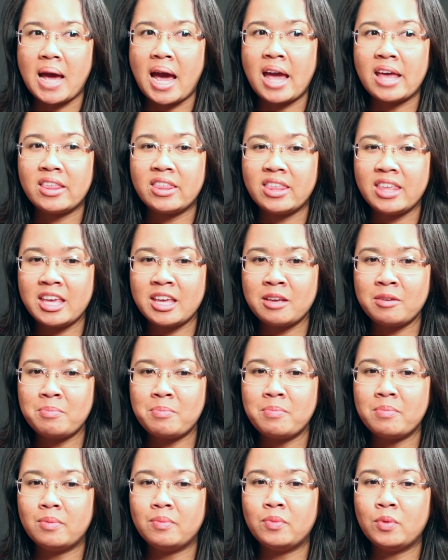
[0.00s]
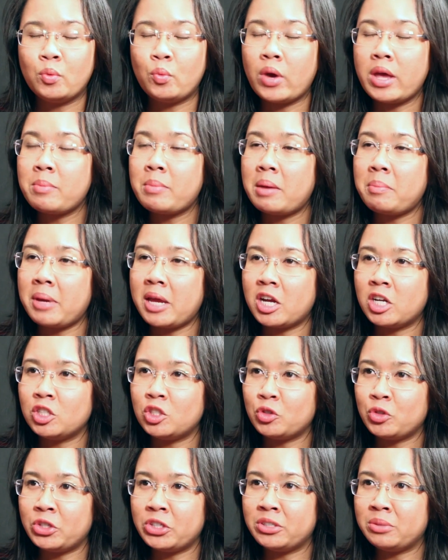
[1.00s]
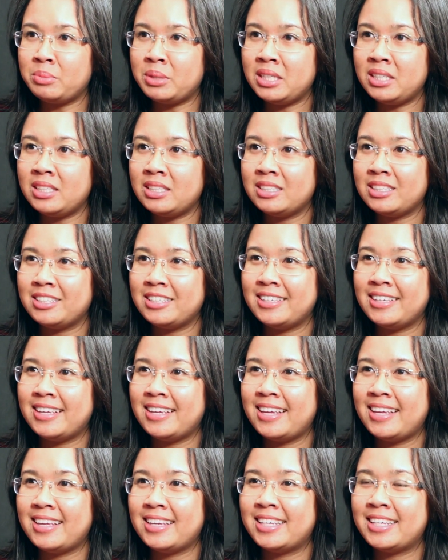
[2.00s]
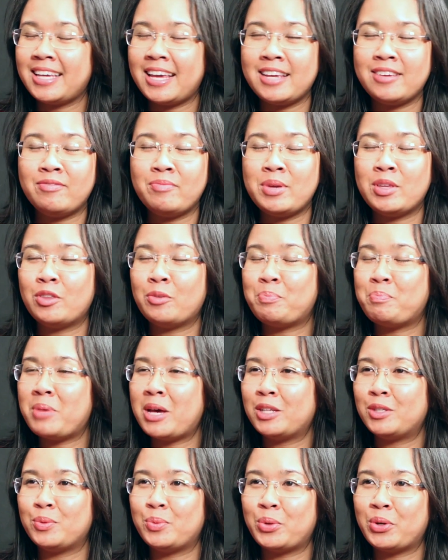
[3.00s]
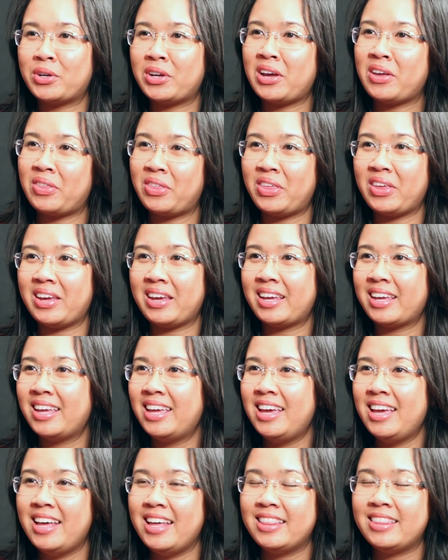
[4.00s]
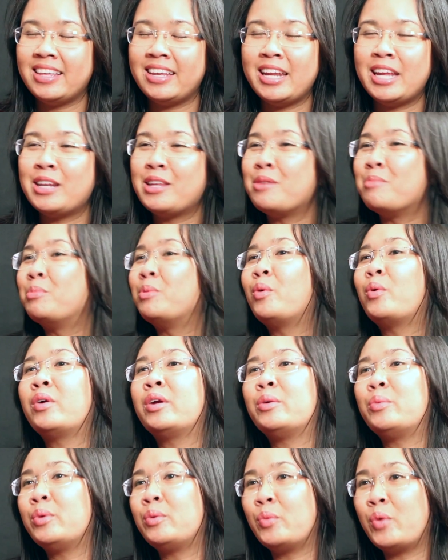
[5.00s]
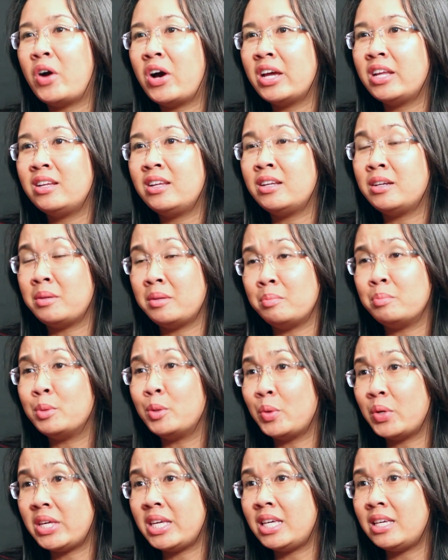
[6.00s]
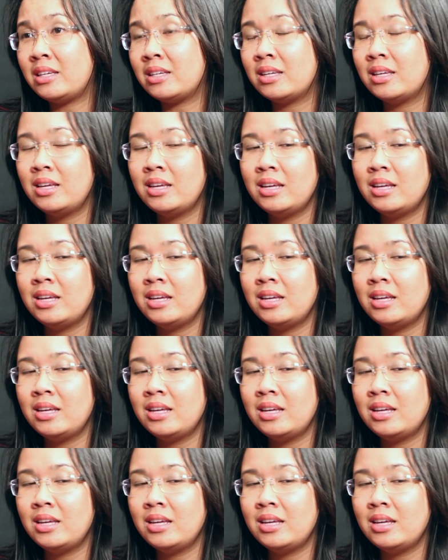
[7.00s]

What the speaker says: I think the way my parents reared me gave me the best work ethic that any employer would want in an employee.